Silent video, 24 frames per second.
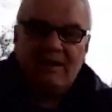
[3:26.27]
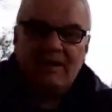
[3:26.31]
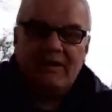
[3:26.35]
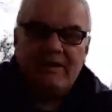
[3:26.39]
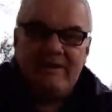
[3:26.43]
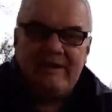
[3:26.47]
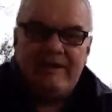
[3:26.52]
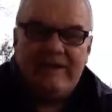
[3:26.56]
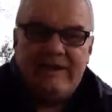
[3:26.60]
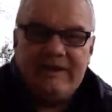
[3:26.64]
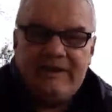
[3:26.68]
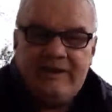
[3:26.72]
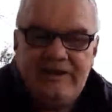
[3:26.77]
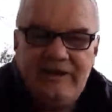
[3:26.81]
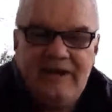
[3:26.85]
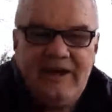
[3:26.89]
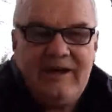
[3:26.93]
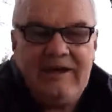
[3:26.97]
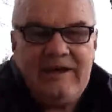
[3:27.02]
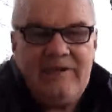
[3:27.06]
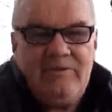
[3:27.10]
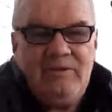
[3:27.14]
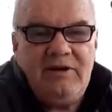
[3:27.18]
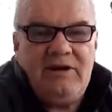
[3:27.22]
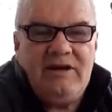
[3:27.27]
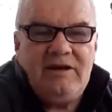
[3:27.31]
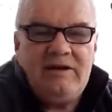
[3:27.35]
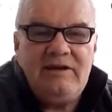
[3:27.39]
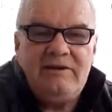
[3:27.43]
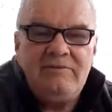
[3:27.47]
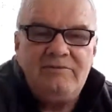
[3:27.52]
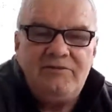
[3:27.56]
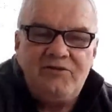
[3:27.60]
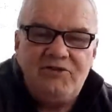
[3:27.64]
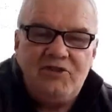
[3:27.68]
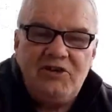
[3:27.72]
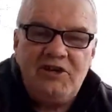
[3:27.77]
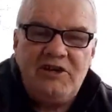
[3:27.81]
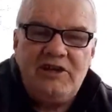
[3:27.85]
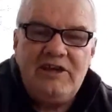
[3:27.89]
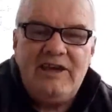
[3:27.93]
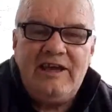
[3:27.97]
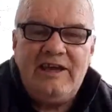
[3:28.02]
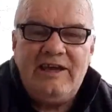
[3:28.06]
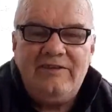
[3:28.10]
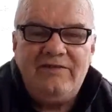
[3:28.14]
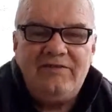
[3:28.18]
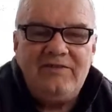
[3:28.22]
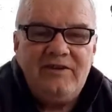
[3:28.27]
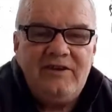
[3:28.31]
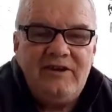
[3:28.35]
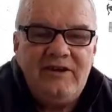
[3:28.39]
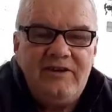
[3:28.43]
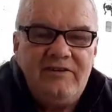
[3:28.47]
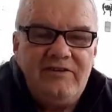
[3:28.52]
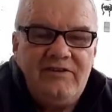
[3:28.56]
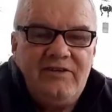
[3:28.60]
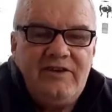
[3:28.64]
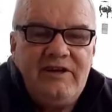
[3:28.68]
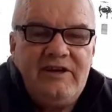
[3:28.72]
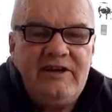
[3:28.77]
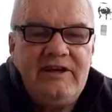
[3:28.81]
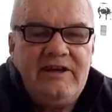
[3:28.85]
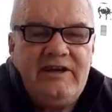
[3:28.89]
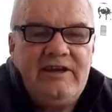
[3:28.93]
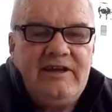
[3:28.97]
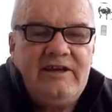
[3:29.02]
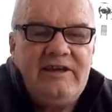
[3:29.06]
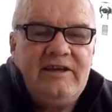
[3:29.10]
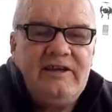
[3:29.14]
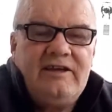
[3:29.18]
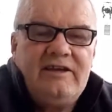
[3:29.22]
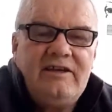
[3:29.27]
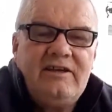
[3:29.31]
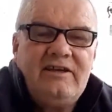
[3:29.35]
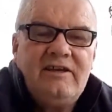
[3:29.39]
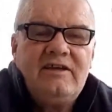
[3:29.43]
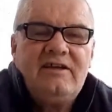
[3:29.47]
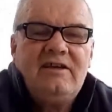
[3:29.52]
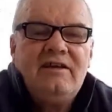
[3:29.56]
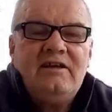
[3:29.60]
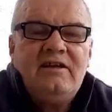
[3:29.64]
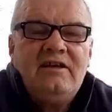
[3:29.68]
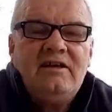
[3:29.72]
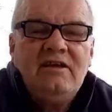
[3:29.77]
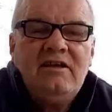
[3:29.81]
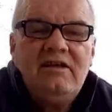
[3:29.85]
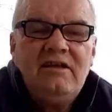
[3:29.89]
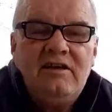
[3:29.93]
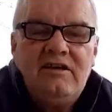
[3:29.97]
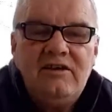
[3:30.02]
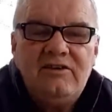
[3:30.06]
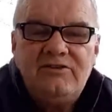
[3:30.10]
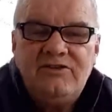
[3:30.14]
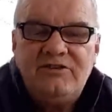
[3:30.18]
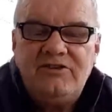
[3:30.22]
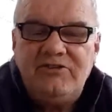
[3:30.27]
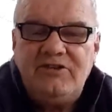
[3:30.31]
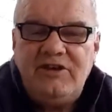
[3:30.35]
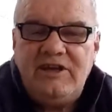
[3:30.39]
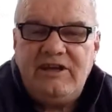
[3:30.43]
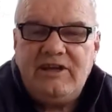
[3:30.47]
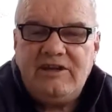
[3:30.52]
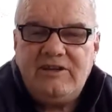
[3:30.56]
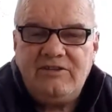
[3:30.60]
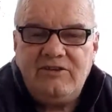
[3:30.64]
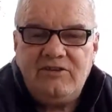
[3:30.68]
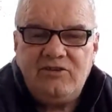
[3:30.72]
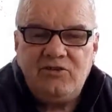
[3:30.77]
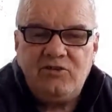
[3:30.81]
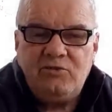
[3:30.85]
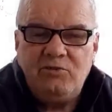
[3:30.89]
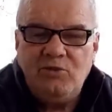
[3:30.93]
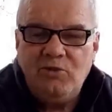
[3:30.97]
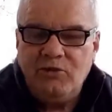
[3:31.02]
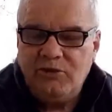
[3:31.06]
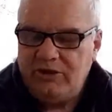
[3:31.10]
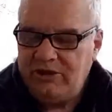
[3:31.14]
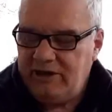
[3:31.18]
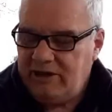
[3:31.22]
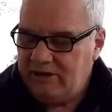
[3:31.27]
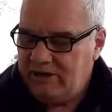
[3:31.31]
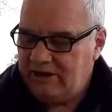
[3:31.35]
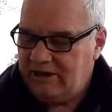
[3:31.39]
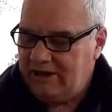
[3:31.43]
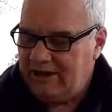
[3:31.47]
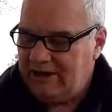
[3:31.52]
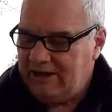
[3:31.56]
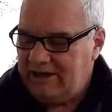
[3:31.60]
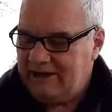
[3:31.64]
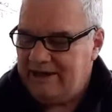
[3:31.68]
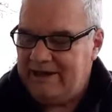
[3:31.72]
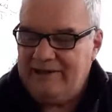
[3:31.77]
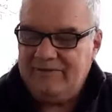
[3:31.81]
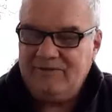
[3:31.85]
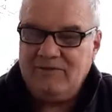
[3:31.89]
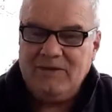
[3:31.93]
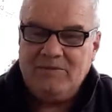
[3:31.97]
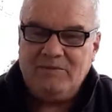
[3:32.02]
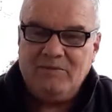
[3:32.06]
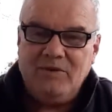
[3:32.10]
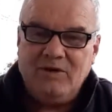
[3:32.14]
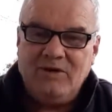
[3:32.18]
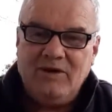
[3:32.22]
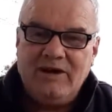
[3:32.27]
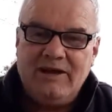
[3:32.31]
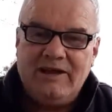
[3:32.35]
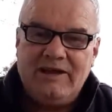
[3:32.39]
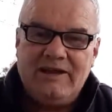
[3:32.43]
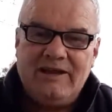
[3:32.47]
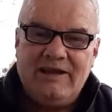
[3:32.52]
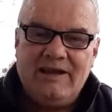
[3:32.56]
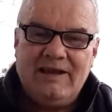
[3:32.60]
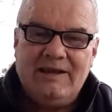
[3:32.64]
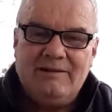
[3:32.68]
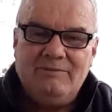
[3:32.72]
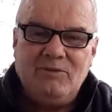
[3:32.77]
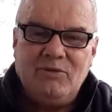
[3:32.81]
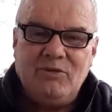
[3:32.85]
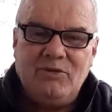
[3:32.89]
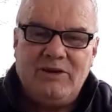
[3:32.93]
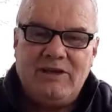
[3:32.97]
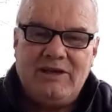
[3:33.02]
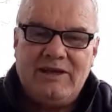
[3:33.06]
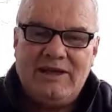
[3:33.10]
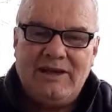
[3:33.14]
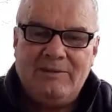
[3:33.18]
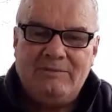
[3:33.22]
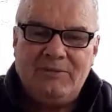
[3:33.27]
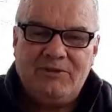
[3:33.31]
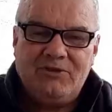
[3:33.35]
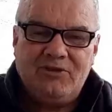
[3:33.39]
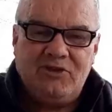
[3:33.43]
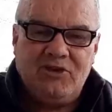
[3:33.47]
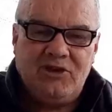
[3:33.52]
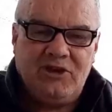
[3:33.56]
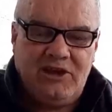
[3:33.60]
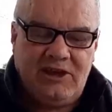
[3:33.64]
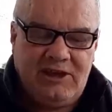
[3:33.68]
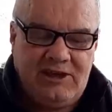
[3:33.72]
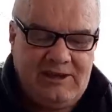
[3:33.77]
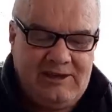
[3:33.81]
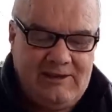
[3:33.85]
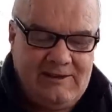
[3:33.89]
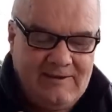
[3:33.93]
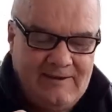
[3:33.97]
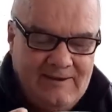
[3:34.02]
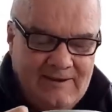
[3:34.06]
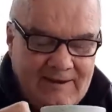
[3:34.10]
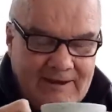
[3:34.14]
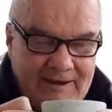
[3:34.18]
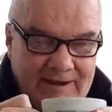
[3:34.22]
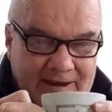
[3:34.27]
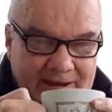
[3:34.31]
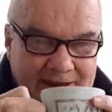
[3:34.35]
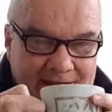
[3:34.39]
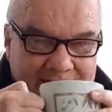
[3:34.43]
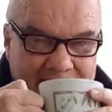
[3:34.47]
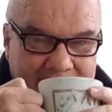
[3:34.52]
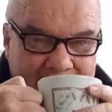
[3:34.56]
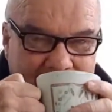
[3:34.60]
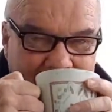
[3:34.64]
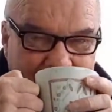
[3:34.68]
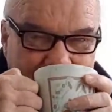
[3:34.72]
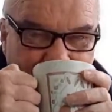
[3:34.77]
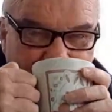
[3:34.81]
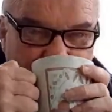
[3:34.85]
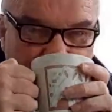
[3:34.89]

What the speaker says: Yeah, g'day. Well, I'm sitting out on the deck this morning, having my morning cup of tea here,